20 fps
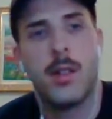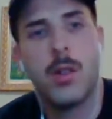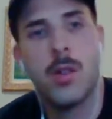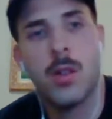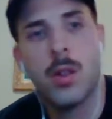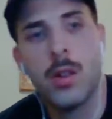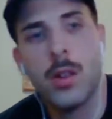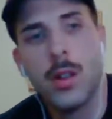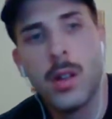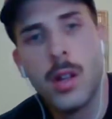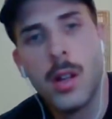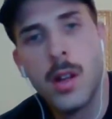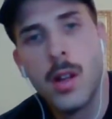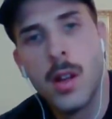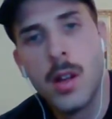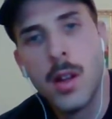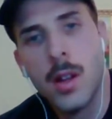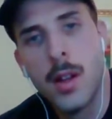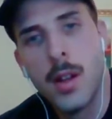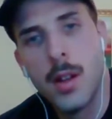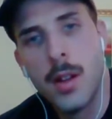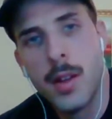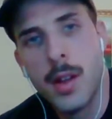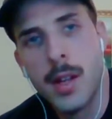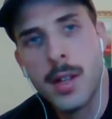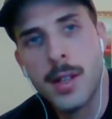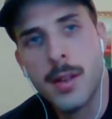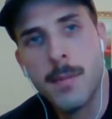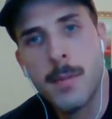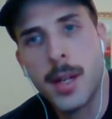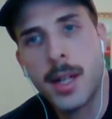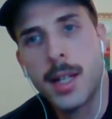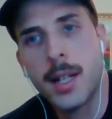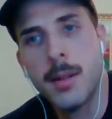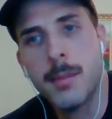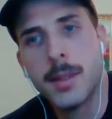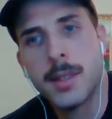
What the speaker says: or is it making a